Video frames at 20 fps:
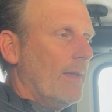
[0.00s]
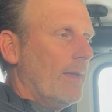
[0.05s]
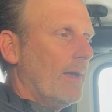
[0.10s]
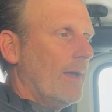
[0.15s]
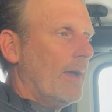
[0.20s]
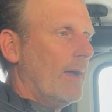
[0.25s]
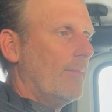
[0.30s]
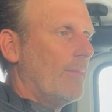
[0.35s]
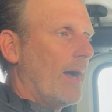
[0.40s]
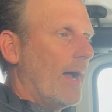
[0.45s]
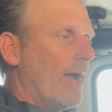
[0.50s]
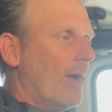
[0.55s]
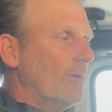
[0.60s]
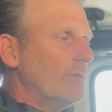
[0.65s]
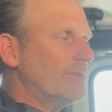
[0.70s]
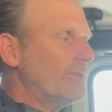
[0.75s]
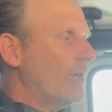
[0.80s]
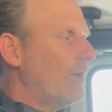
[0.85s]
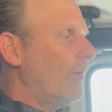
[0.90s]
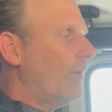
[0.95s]
I
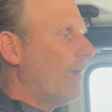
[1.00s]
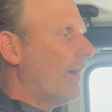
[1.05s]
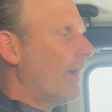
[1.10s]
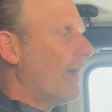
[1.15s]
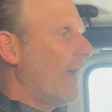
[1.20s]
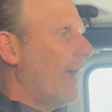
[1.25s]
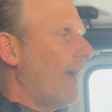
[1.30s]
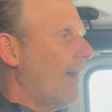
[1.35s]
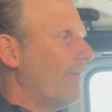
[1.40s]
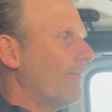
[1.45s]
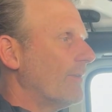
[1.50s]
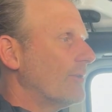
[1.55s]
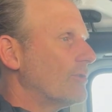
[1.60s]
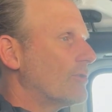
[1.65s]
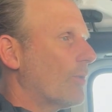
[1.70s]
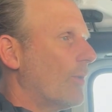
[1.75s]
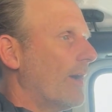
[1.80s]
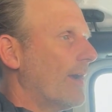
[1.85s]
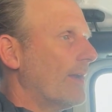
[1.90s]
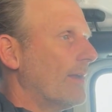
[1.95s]
also have
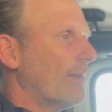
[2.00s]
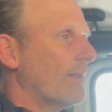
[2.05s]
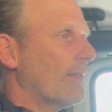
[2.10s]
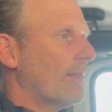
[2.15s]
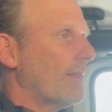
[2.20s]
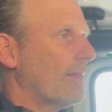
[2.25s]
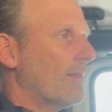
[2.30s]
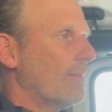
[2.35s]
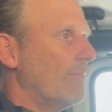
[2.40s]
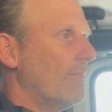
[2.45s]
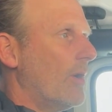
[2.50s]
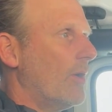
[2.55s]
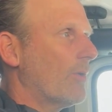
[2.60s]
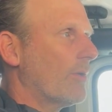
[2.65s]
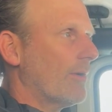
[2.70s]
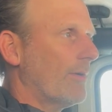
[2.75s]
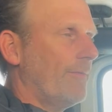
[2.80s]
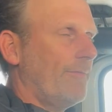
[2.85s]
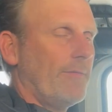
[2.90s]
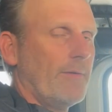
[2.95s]
enjoyed the
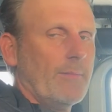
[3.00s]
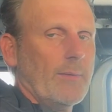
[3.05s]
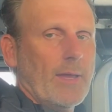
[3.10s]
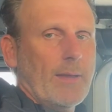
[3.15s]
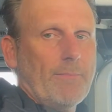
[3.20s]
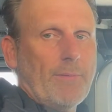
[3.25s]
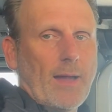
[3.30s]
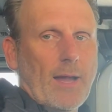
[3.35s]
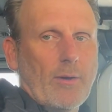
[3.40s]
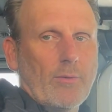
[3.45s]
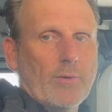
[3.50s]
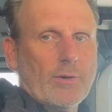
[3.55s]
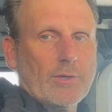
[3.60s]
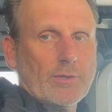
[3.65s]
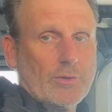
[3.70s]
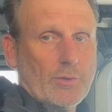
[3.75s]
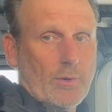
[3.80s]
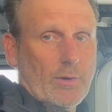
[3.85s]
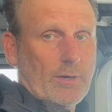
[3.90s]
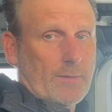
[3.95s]
motor from a power
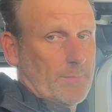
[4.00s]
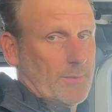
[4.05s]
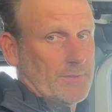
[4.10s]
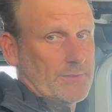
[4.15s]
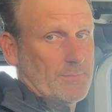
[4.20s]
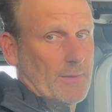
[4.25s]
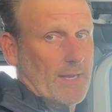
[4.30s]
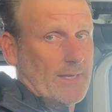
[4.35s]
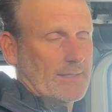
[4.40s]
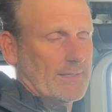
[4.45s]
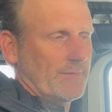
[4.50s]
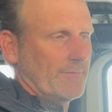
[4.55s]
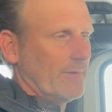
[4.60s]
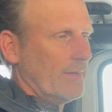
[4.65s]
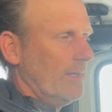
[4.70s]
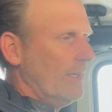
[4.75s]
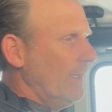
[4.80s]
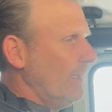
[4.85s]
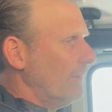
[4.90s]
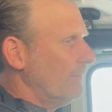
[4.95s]
and torque perspective.
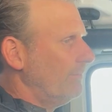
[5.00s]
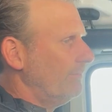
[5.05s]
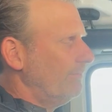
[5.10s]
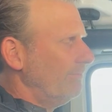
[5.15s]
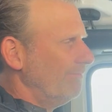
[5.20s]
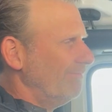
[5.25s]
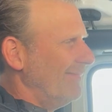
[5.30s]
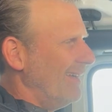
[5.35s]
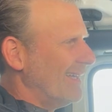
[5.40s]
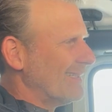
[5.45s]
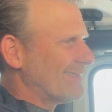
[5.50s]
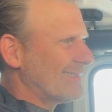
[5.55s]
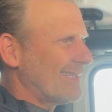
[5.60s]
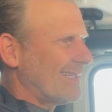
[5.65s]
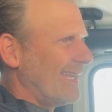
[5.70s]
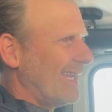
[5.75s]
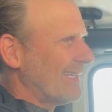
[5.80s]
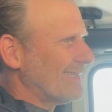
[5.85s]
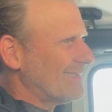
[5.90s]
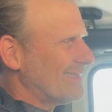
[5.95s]
It's
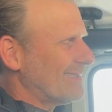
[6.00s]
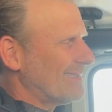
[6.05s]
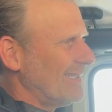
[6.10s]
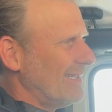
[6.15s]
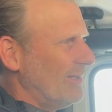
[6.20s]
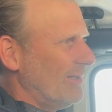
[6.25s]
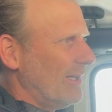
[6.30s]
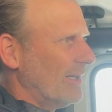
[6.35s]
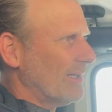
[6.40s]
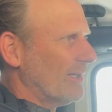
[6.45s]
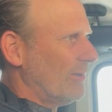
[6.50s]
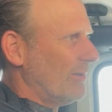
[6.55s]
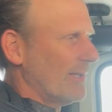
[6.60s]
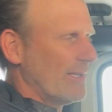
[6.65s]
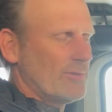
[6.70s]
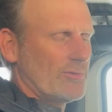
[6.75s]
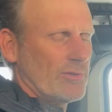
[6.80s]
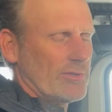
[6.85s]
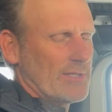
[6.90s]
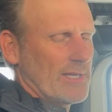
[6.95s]
still a little
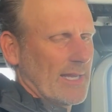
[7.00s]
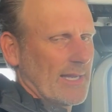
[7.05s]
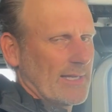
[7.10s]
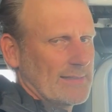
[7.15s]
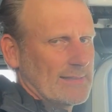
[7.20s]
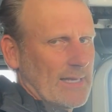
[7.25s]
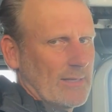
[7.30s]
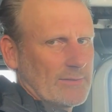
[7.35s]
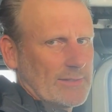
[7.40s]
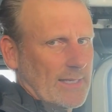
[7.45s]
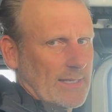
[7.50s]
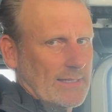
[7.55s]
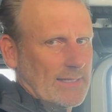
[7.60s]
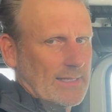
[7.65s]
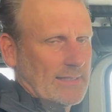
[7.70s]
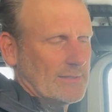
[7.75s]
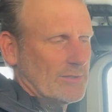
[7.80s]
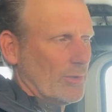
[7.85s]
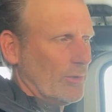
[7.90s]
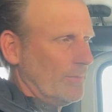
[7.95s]
interesting. It sounds like a
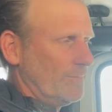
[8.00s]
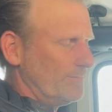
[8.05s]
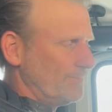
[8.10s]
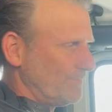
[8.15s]
diesel.